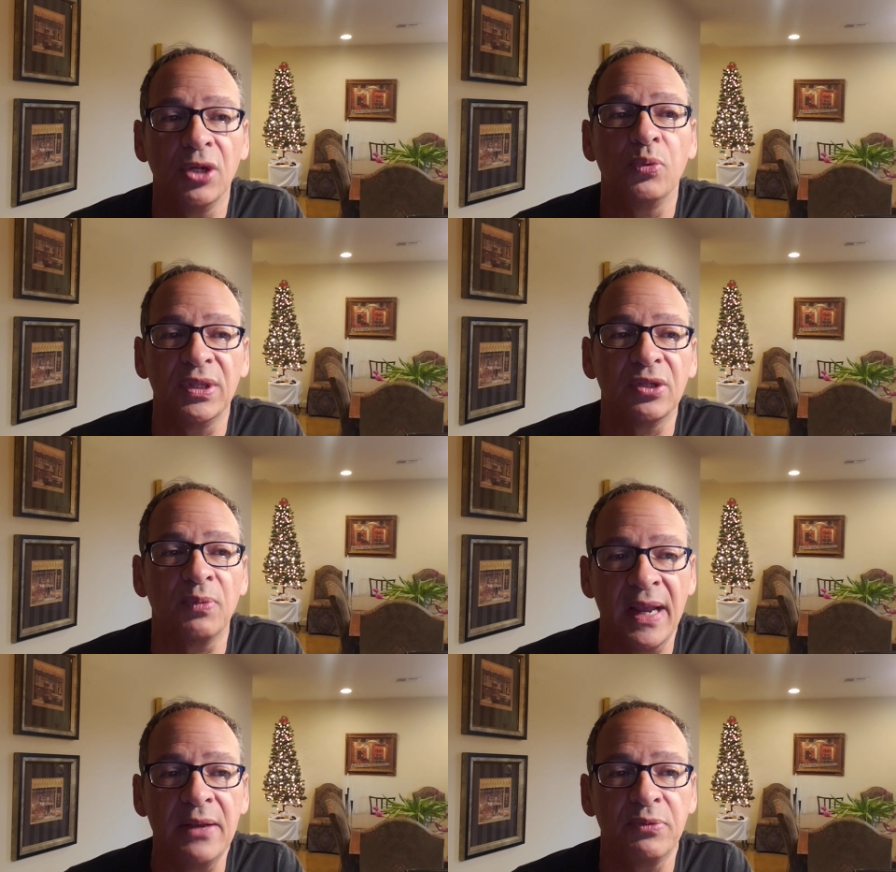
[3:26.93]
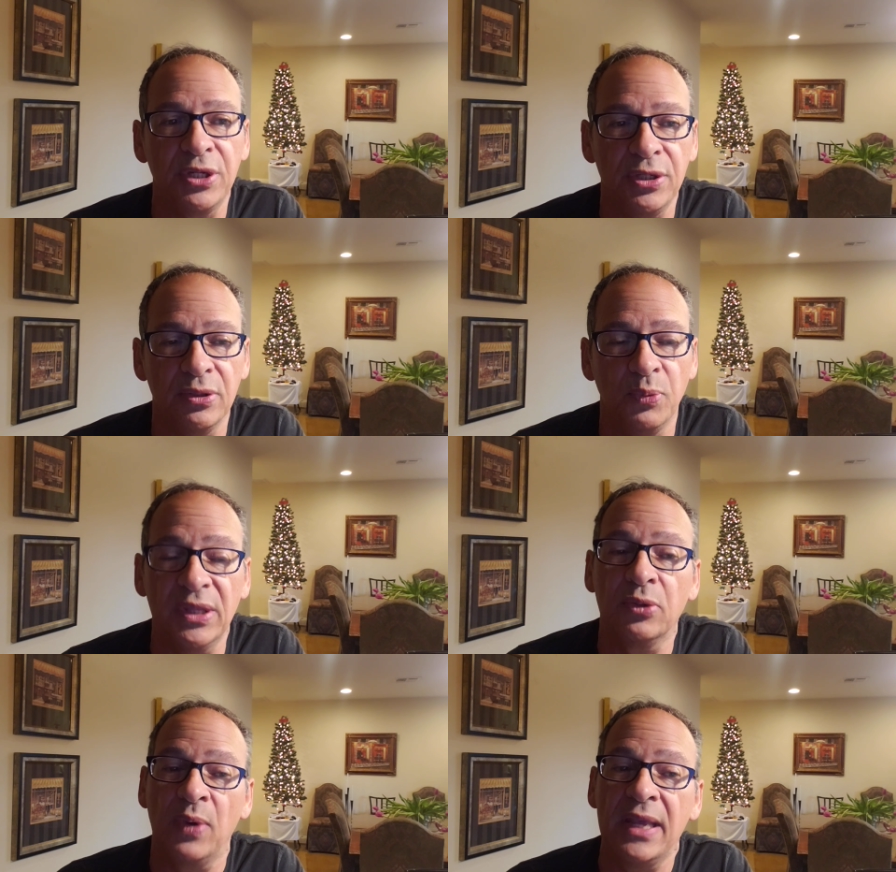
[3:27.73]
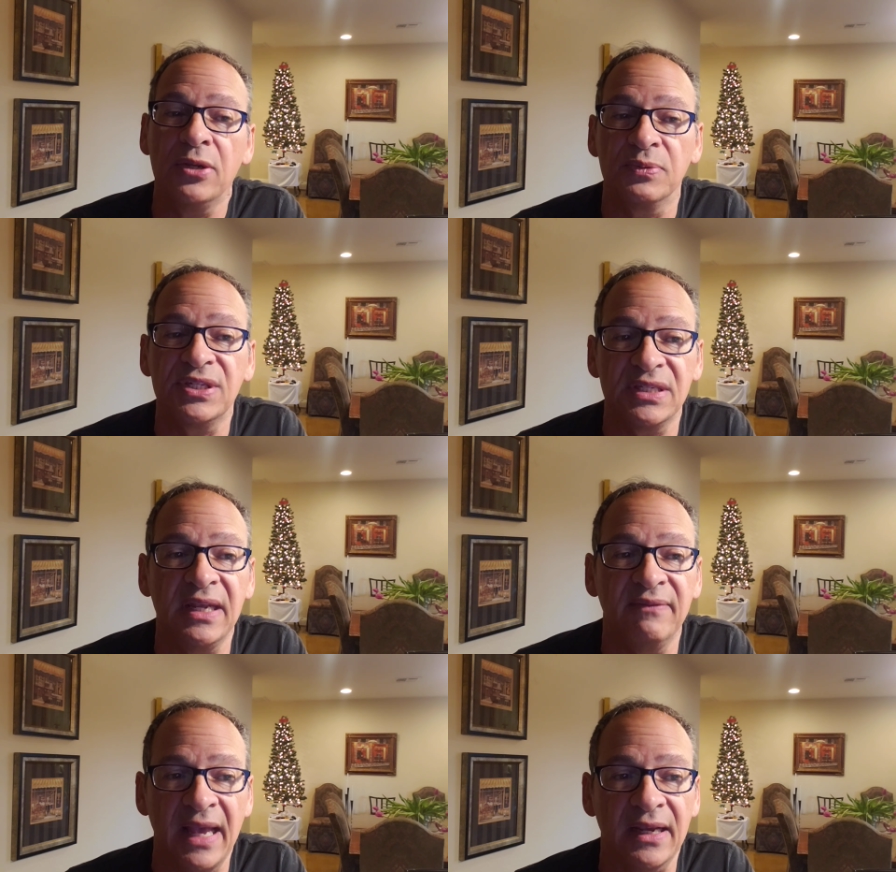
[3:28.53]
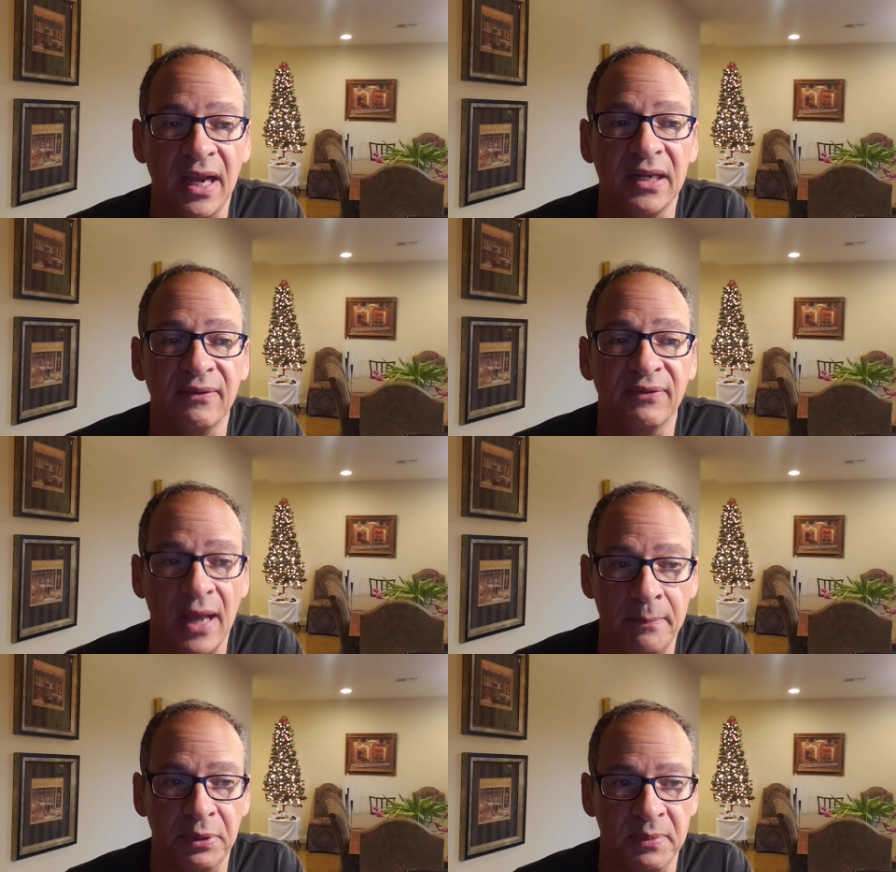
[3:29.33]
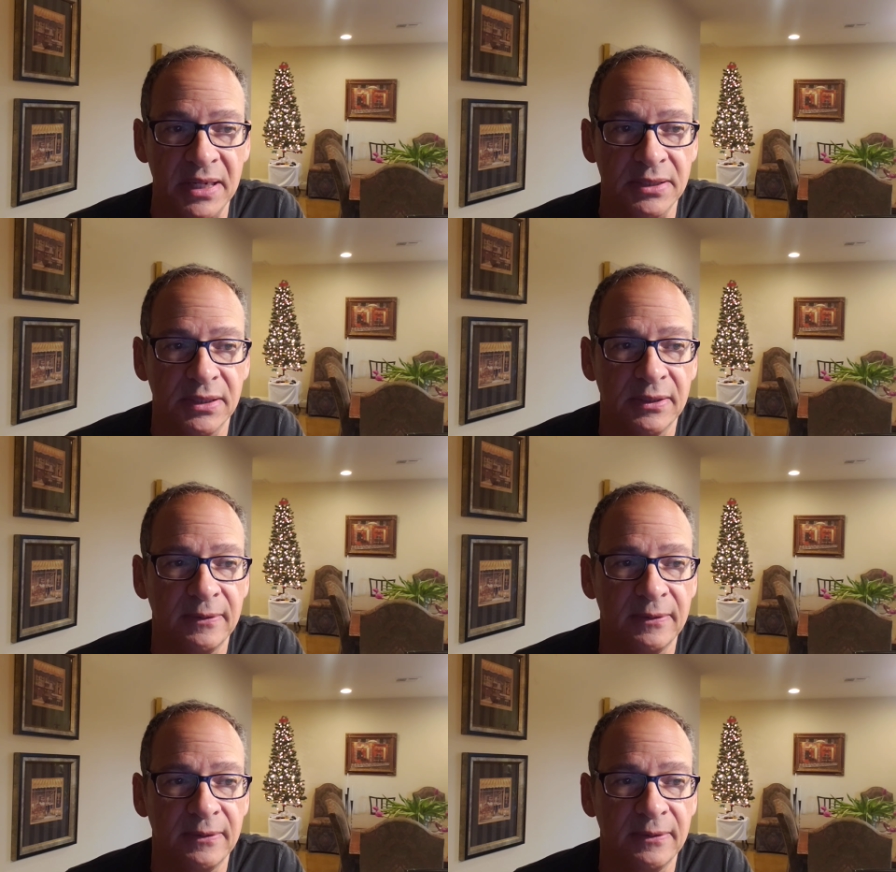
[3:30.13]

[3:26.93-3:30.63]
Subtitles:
with the way you receive that kind of compliment.